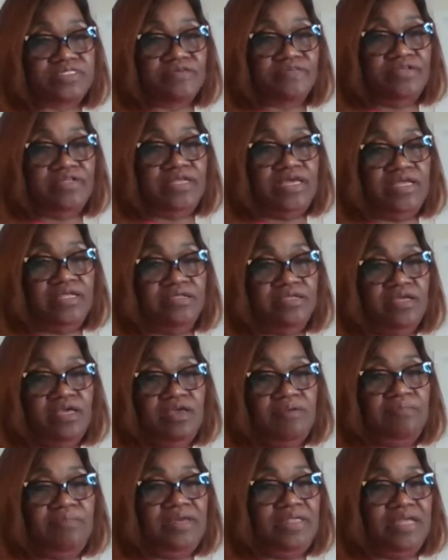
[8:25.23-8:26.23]
And so that
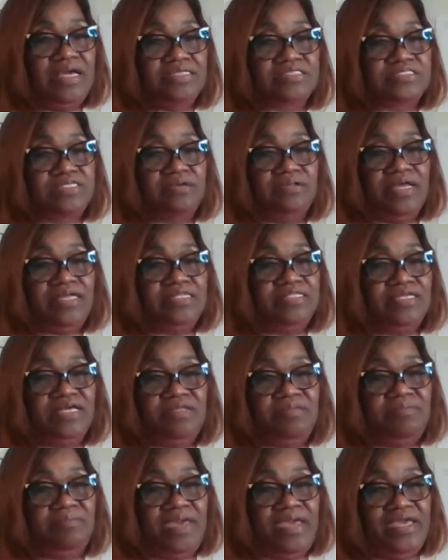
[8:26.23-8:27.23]
may not seem like
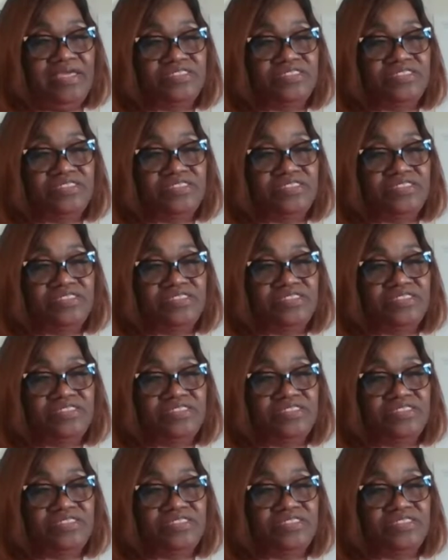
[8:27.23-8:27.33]
nothing